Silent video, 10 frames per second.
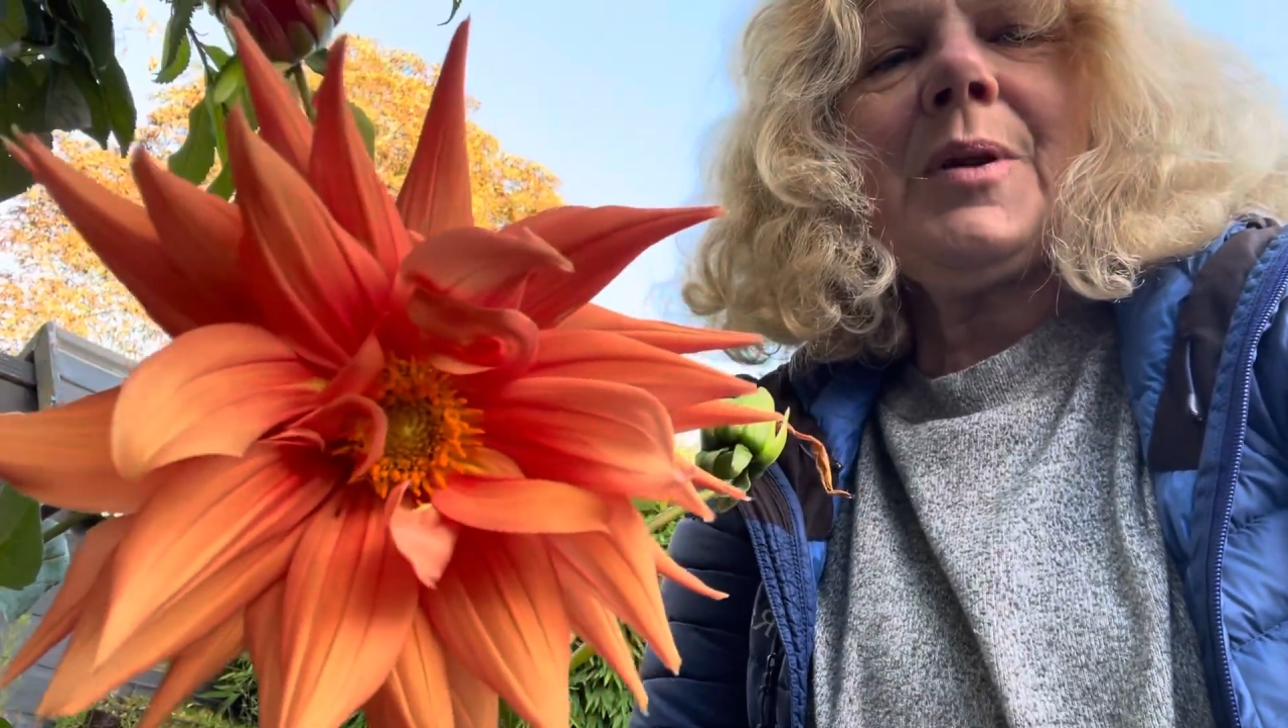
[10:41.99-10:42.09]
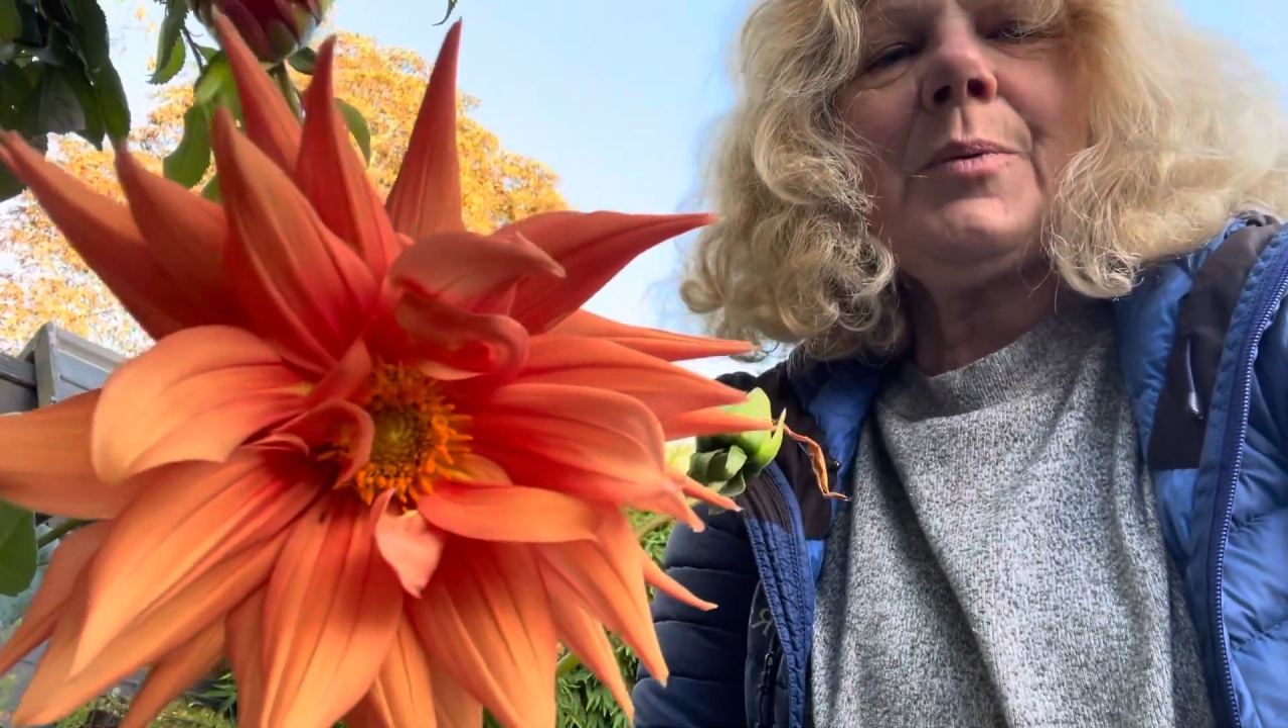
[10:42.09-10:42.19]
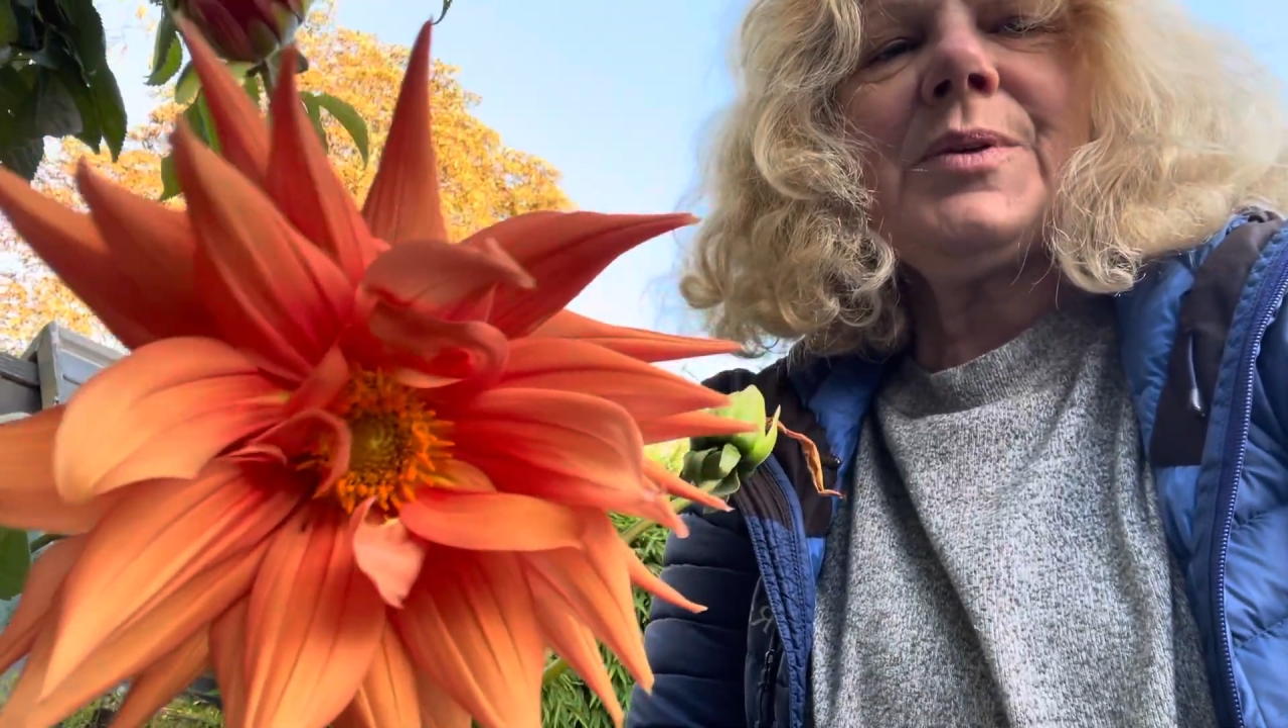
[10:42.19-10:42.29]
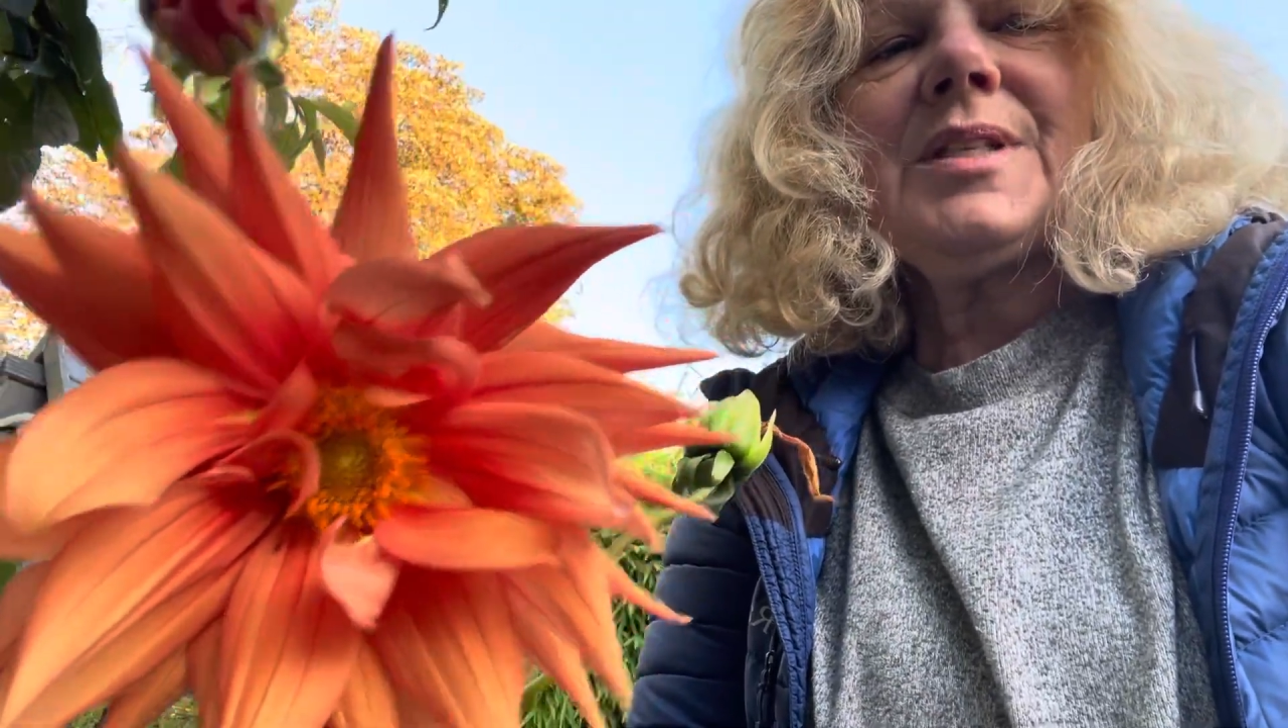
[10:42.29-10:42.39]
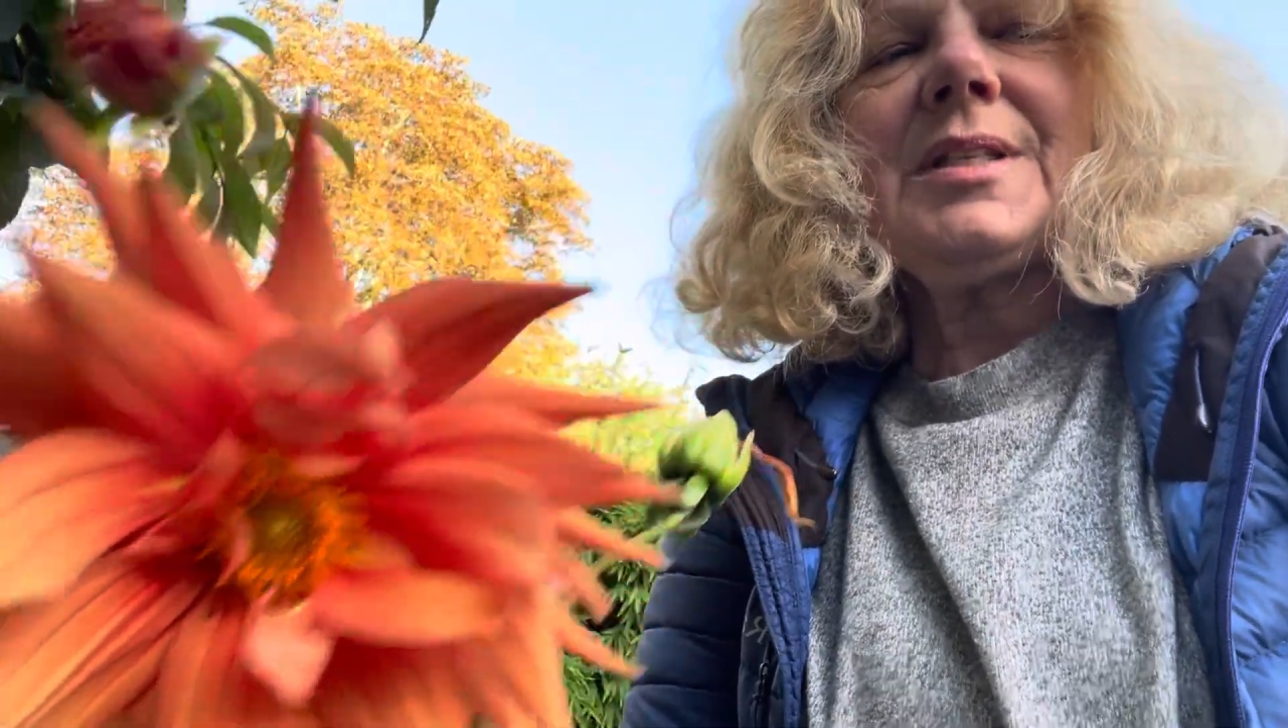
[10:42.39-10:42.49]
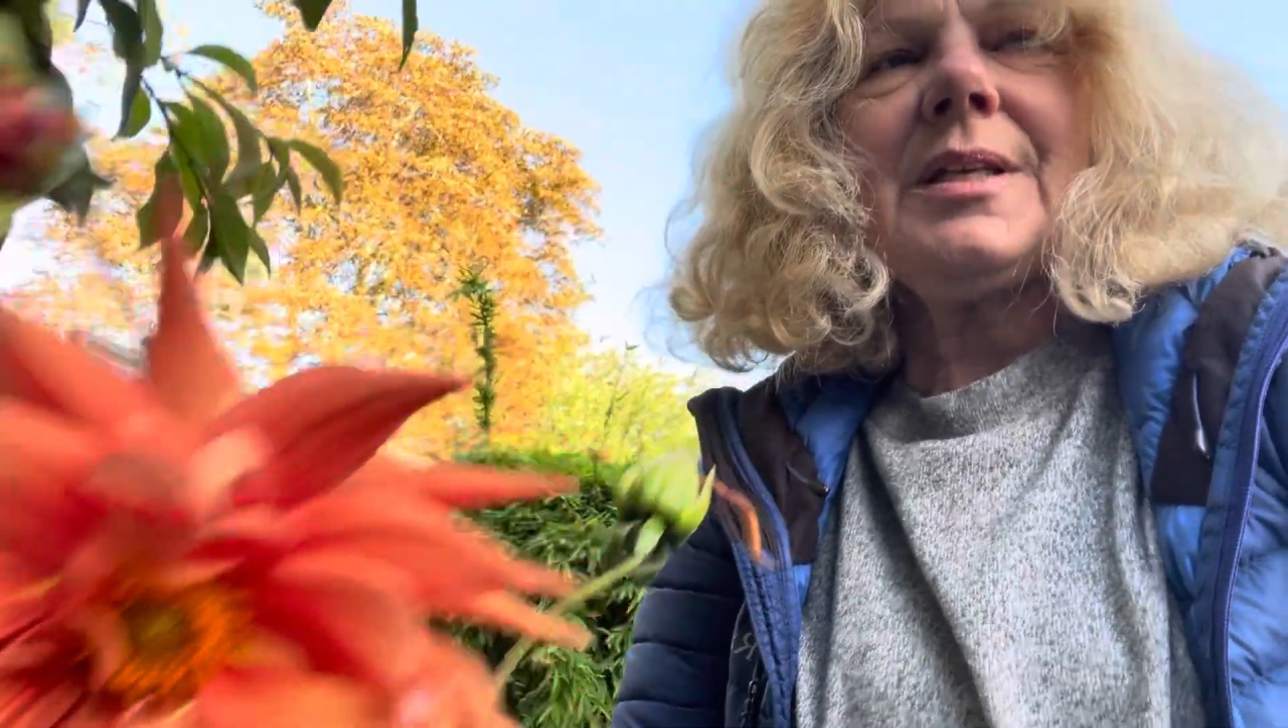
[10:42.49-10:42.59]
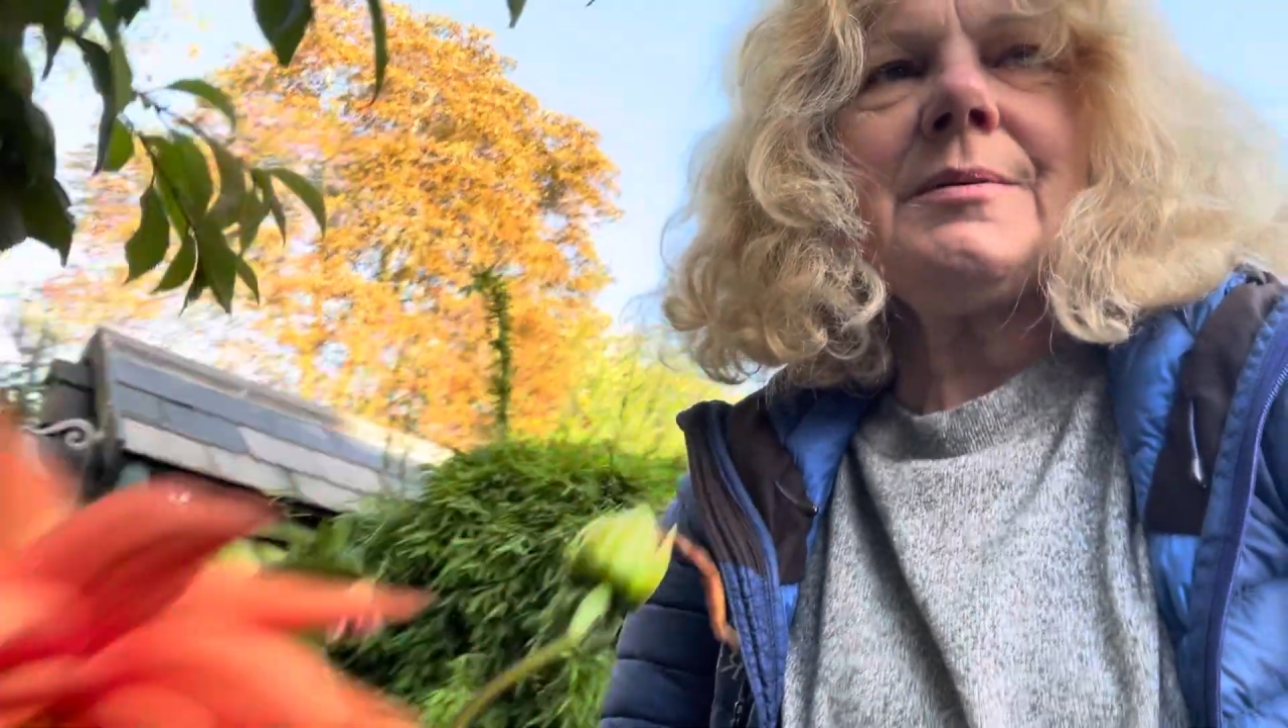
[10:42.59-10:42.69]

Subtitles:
was